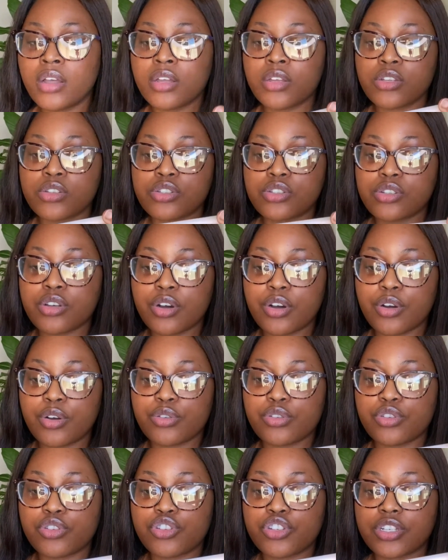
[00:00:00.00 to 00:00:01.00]
So
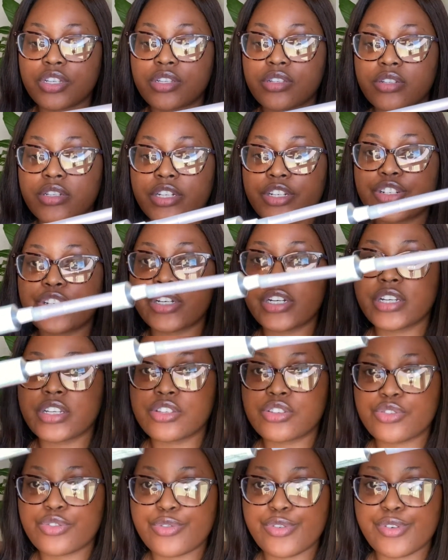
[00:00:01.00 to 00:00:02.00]
you just literally
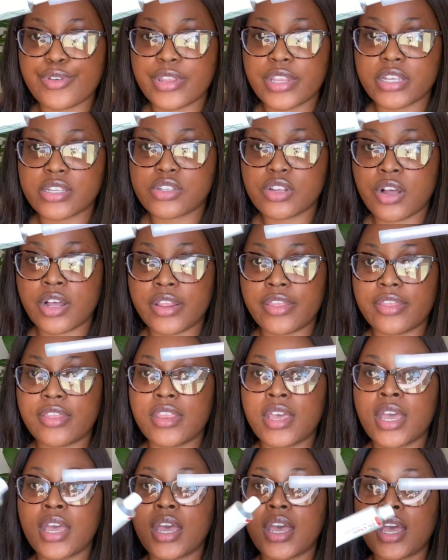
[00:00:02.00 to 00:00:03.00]
screw this on
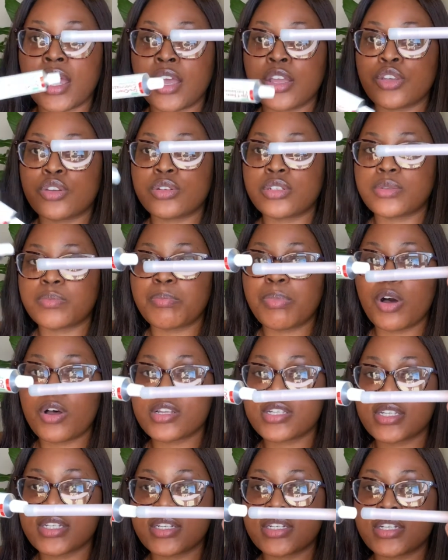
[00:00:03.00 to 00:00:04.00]
there, you
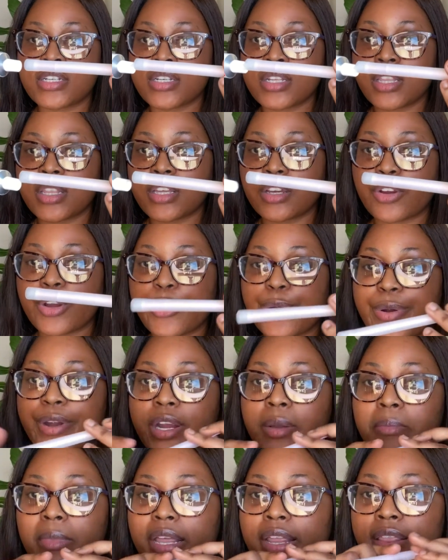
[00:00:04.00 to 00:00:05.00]
deposit the
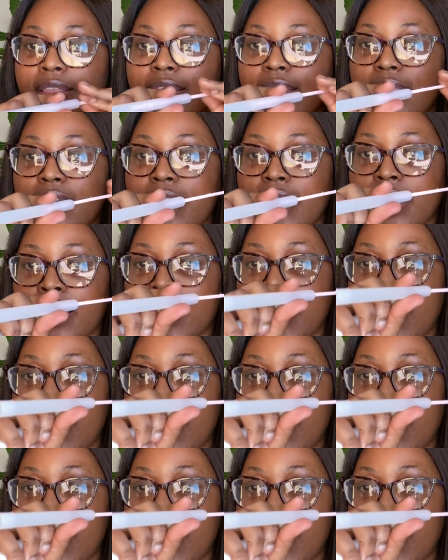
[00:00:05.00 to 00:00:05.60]
cream in there,